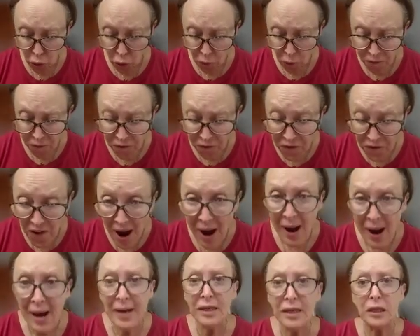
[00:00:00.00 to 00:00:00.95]

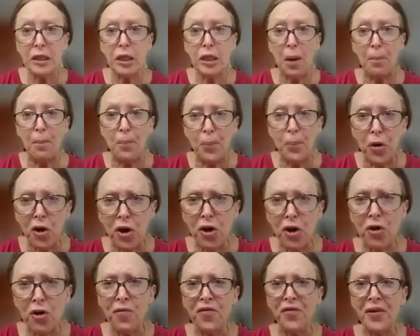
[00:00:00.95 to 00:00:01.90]
find the
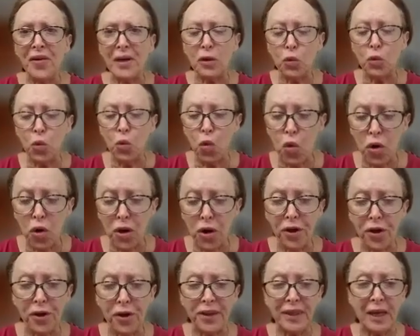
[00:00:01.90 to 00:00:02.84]
perfect
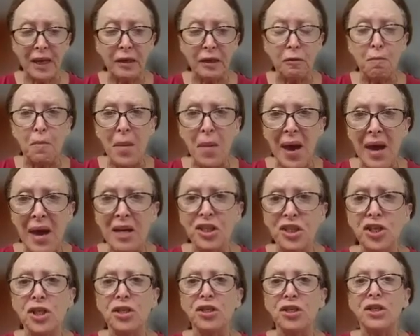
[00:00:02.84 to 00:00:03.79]
word that
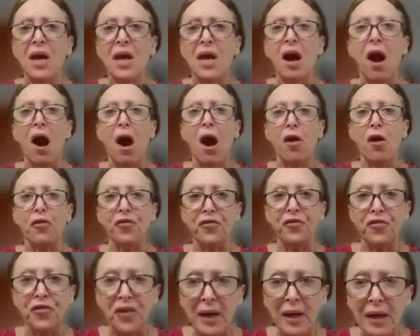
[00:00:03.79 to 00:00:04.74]
matches our
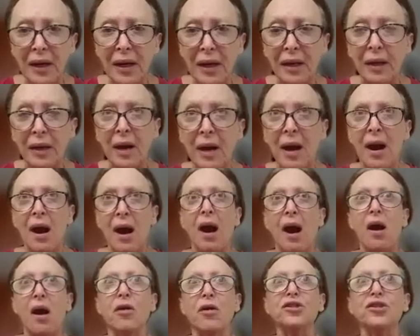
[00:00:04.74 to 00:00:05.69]
feeling,
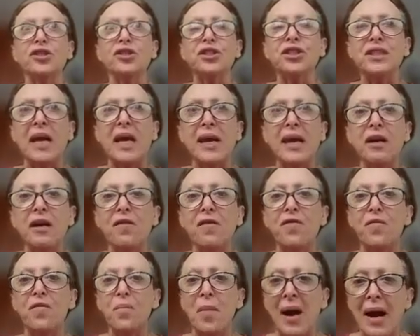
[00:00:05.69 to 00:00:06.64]
our state of
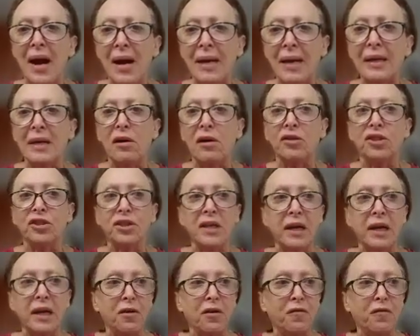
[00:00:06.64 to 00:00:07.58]
mind, our
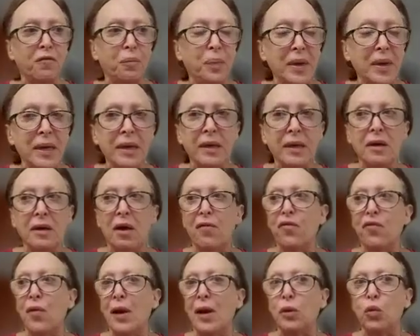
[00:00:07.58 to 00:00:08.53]
state of being, of
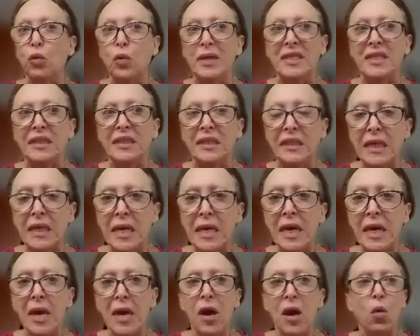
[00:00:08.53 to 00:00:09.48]
what we
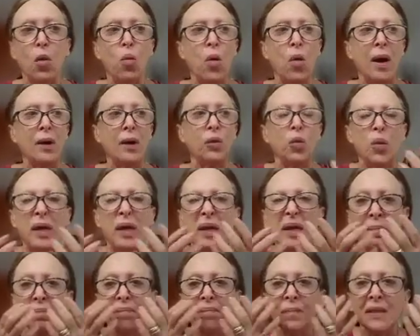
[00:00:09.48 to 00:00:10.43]
see, what we
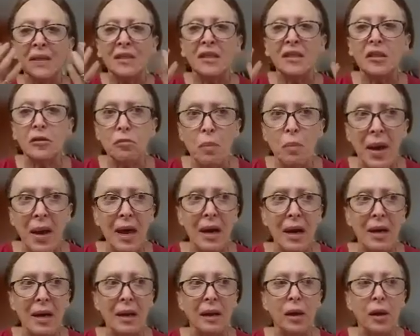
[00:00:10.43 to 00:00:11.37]

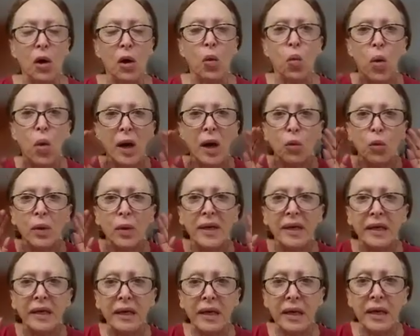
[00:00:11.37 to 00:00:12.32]
smell, what we
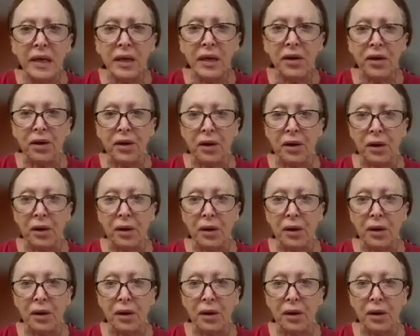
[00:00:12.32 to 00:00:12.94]
hear,